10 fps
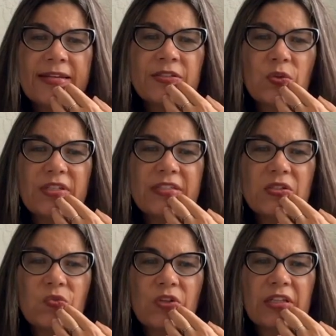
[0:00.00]
So this
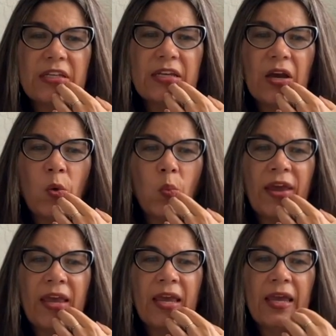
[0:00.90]
is really a
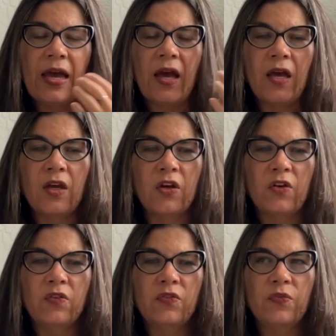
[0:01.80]
way
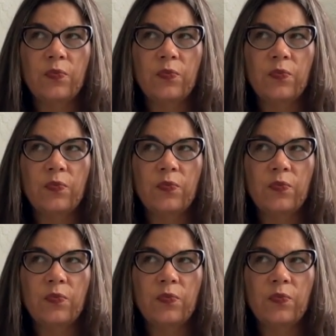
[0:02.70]
of